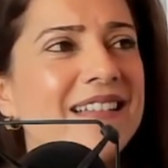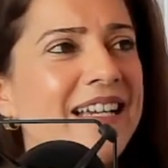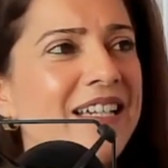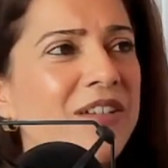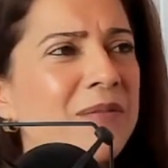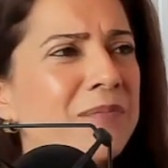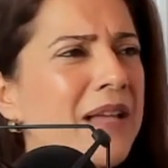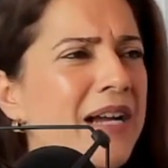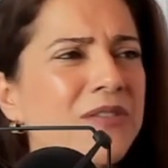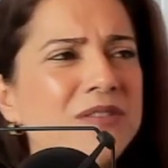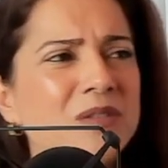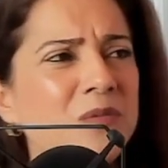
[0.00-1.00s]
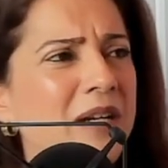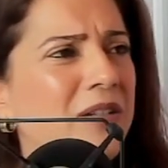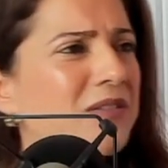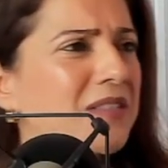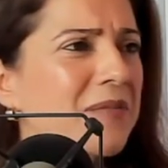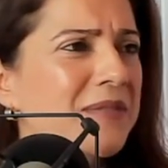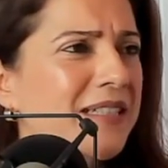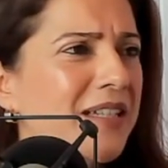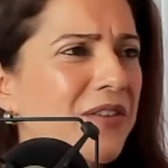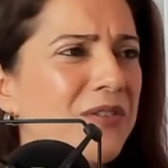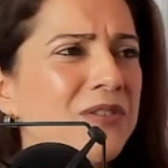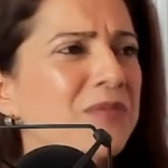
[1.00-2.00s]
Like you had black girls and white girls come
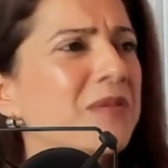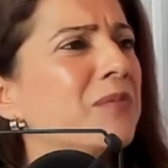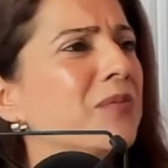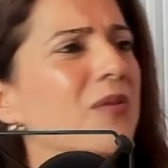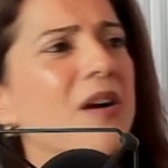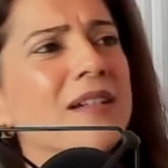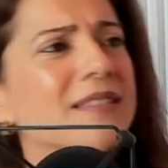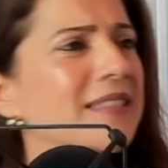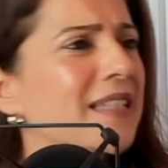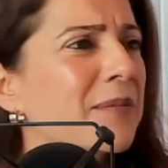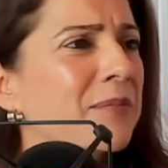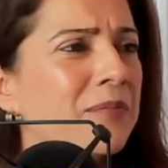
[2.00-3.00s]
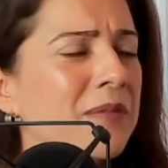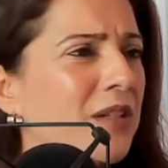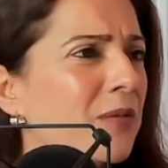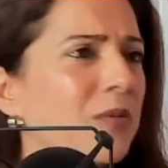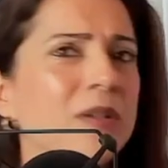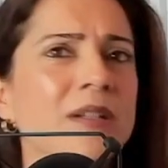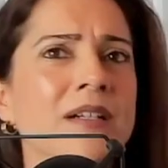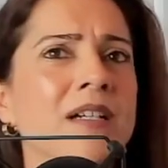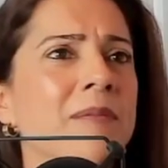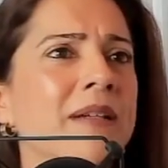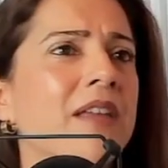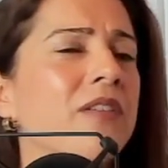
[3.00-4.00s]
together, girls from the Bronx and Brooklyn
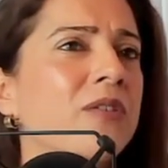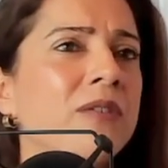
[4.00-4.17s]
come together.